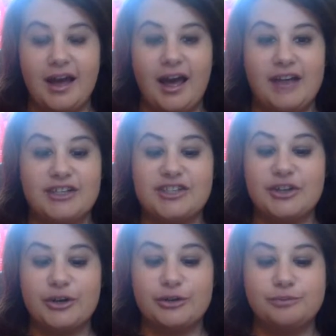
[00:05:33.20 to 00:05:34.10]
And
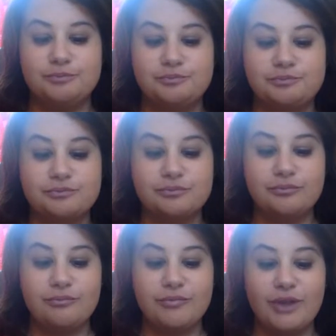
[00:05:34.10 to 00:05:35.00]
so,
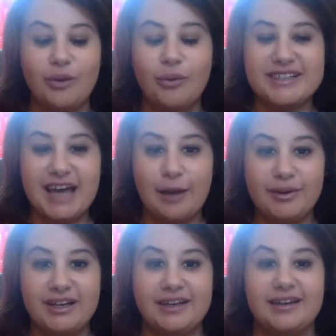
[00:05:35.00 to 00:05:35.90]
what's
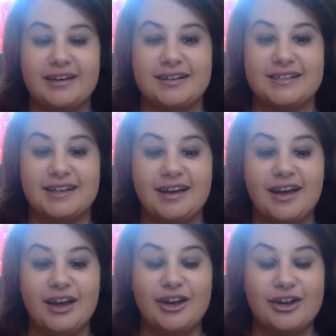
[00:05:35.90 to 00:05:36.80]
happening is
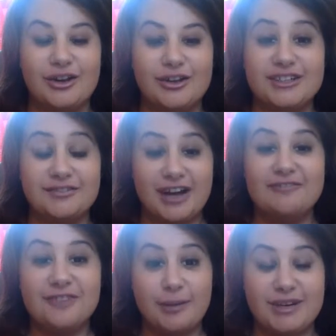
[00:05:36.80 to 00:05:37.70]

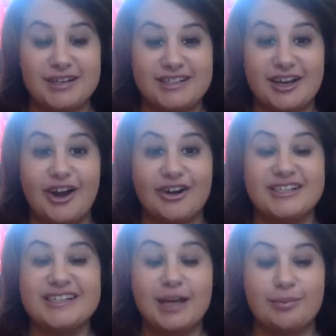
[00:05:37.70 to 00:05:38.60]
divine feminines are
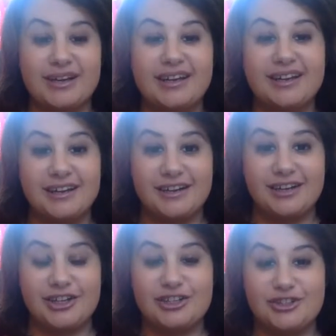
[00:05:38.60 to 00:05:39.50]
stepping
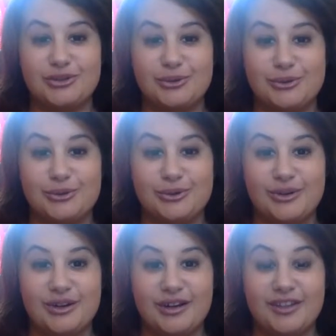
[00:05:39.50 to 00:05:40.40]
in to
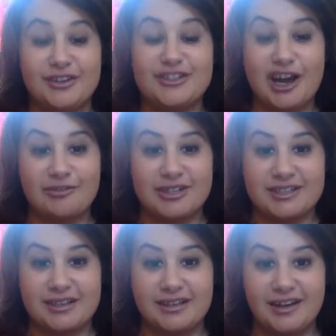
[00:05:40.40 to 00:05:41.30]
their
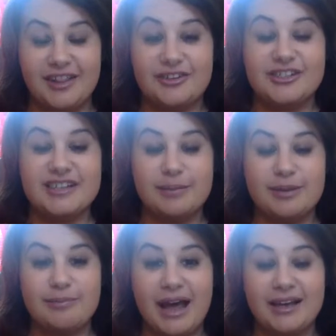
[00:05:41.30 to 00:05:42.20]
sovereignty. They're
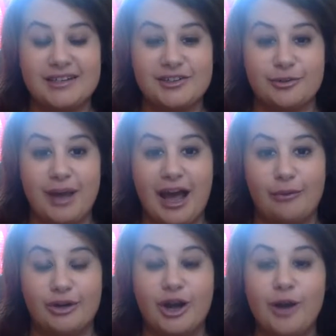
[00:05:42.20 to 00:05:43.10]
stepping back into their
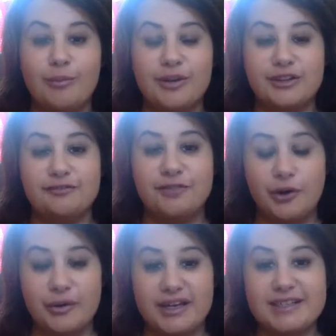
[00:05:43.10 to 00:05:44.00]
power, putting the
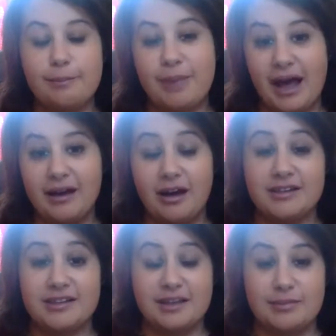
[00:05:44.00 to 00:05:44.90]
focus back
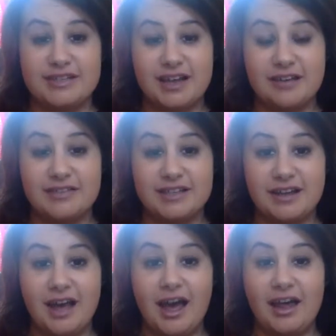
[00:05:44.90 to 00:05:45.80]
onto themselves
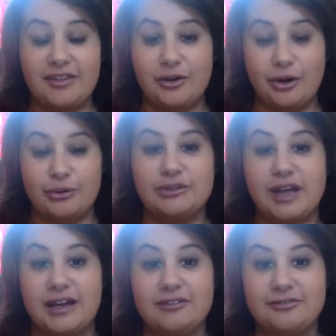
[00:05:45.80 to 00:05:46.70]
and their own
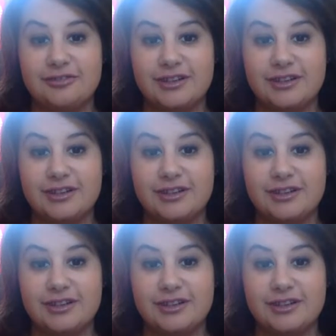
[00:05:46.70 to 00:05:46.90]
life,